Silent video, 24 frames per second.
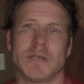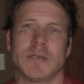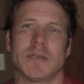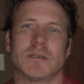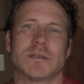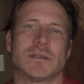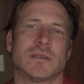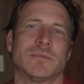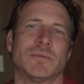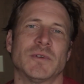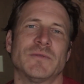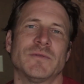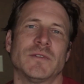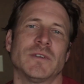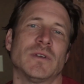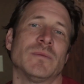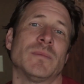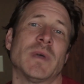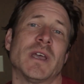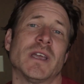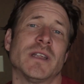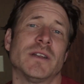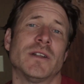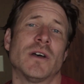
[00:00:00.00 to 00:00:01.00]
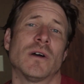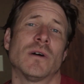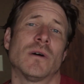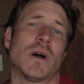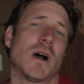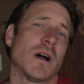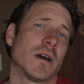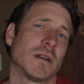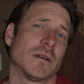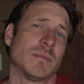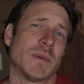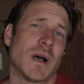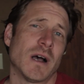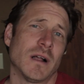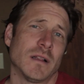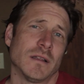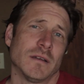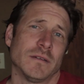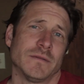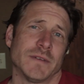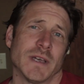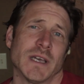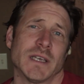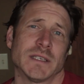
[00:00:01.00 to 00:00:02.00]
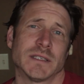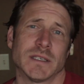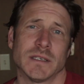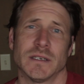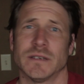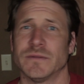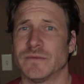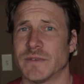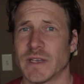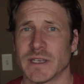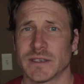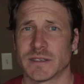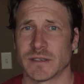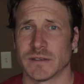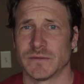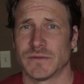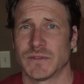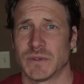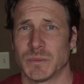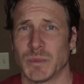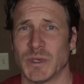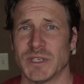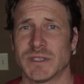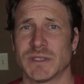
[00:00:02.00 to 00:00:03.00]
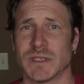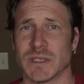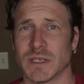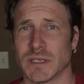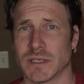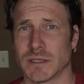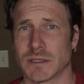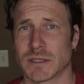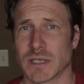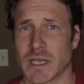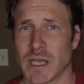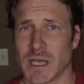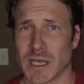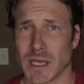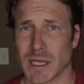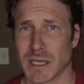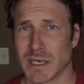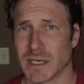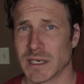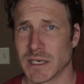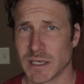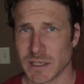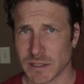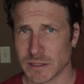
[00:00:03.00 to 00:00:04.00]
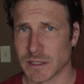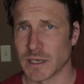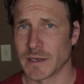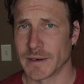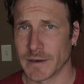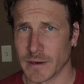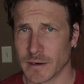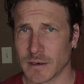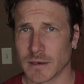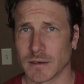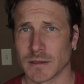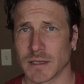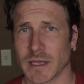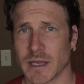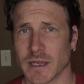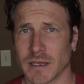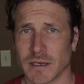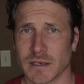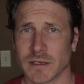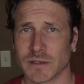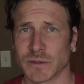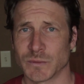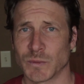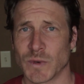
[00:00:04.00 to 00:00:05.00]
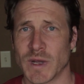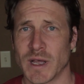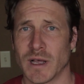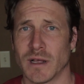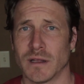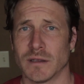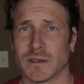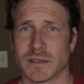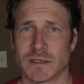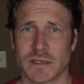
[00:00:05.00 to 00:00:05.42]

Now some of you may know autumn olive as an invasive species and it is on our land as well.